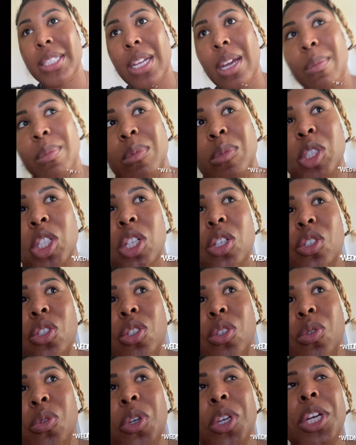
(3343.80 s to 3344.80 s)
time I'm gonna show
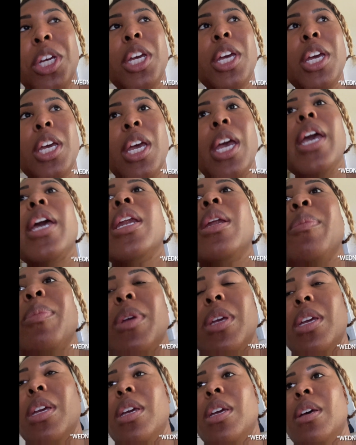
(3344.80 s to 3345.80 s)
you, it'll
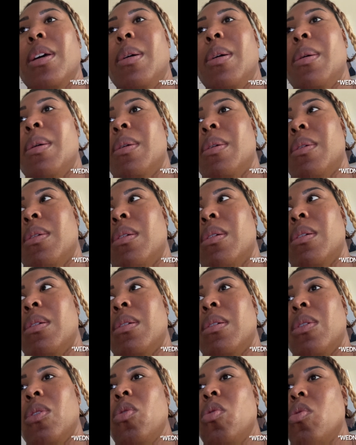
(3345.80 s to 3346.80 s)
be,
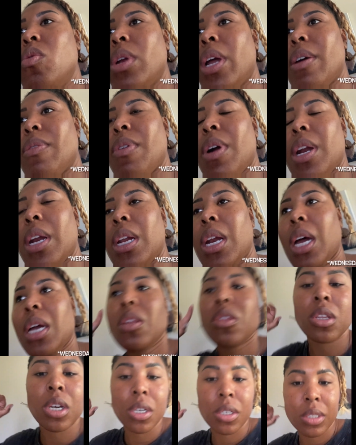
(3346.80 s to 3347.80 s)
ooh, not Friday
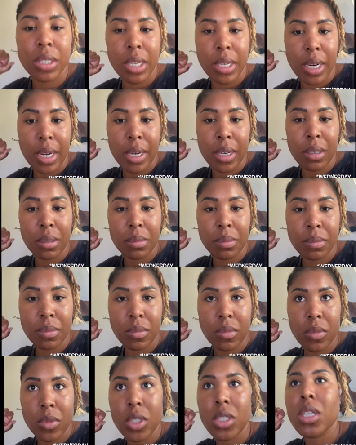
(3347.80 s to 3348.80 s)
night, Thursday night.
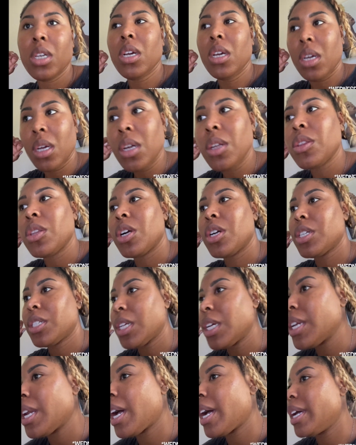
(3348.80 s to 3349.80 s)

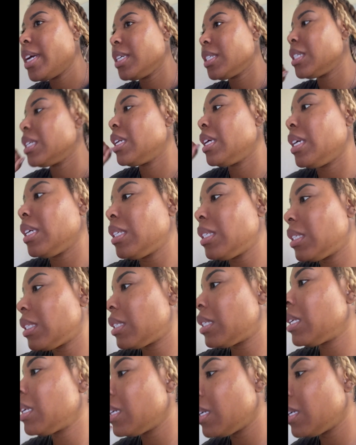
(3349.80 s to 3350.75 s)
Thursday night is the next